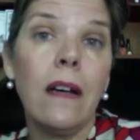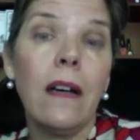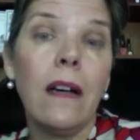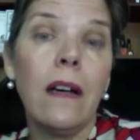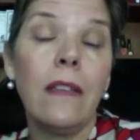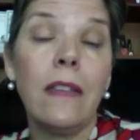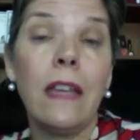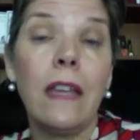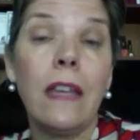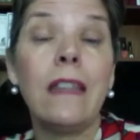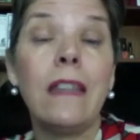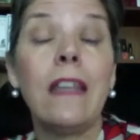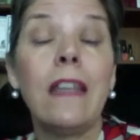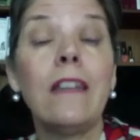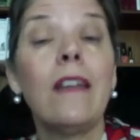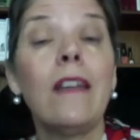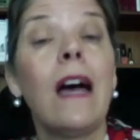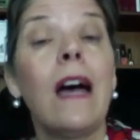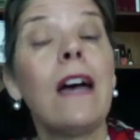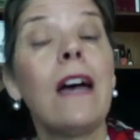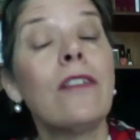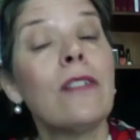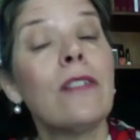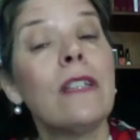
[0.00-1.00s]
They
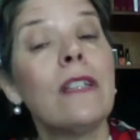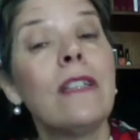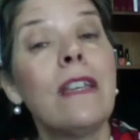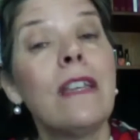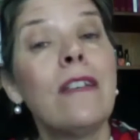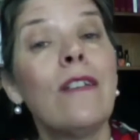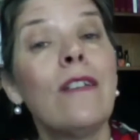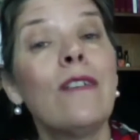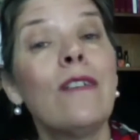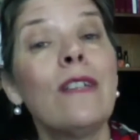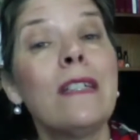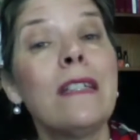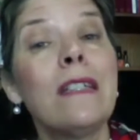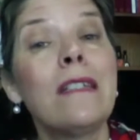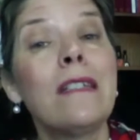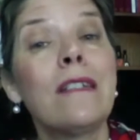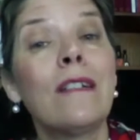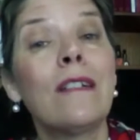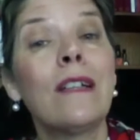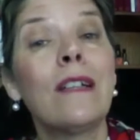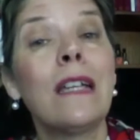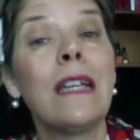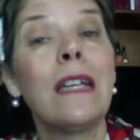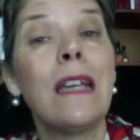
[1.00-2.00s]
don't
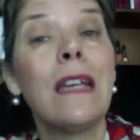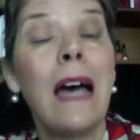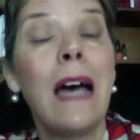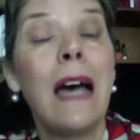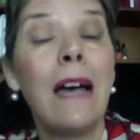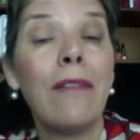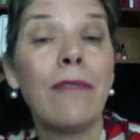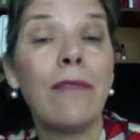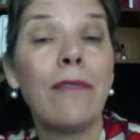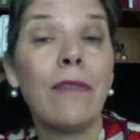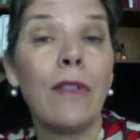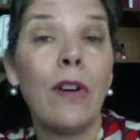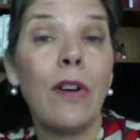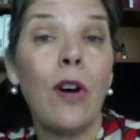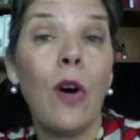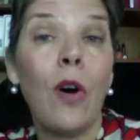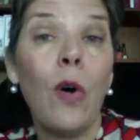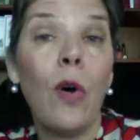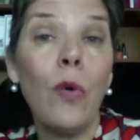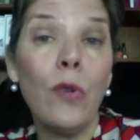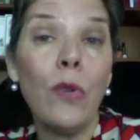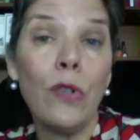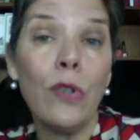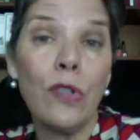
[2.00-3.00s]
necessarily have
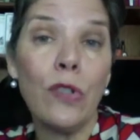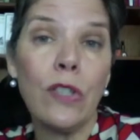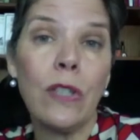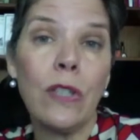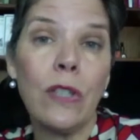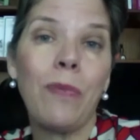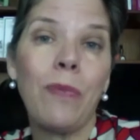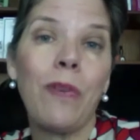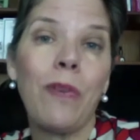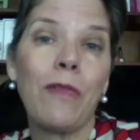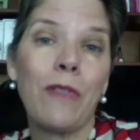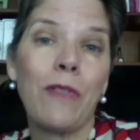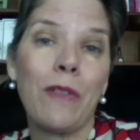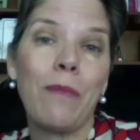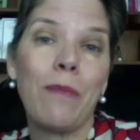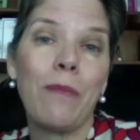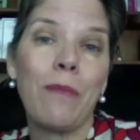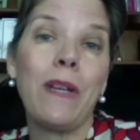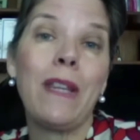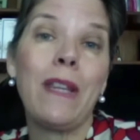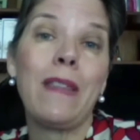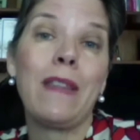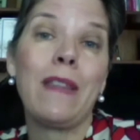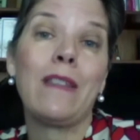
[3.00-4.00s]
ownership over the
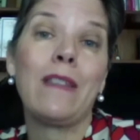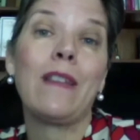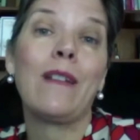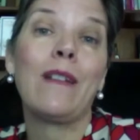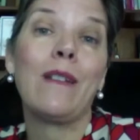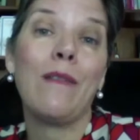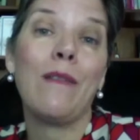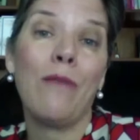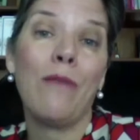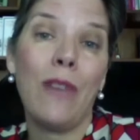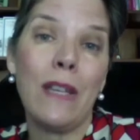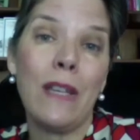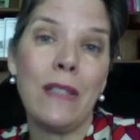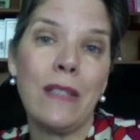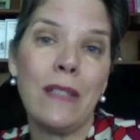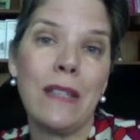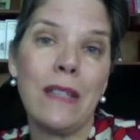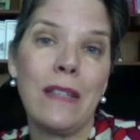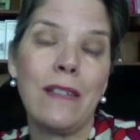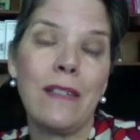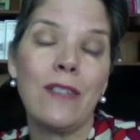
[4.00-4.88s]
money that they're investing.